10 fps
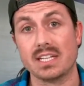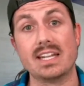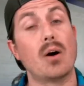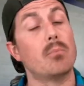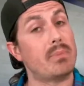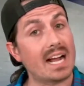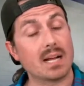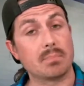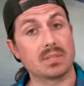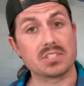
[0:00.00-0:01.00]
Now, back
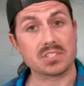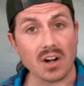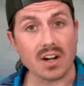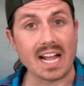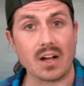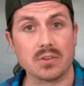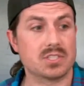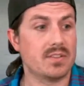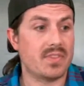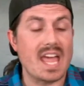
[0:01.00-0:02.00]
up at the starting
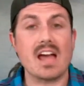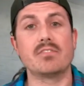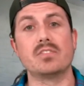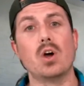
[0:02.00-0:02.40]
house, they have